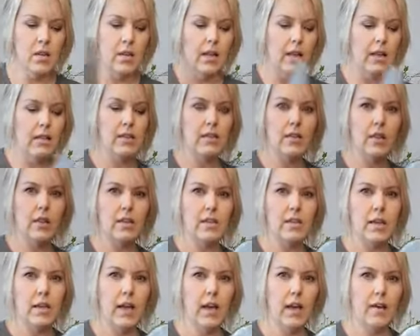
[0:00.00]
It's going
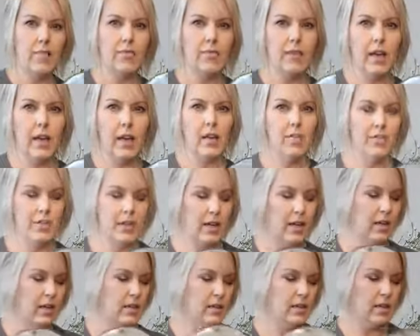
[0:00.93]
to have
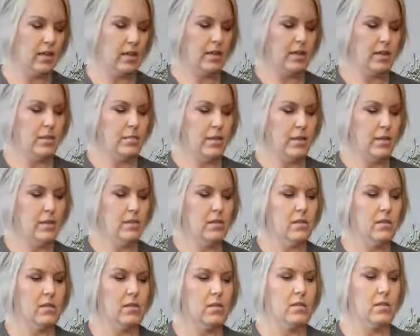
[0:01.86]
galvanized
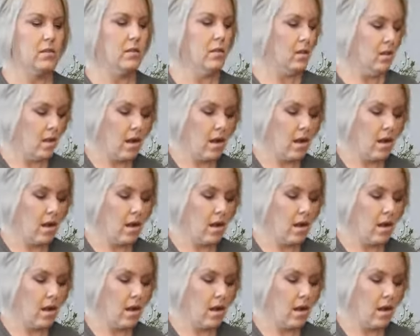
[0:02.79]
elements.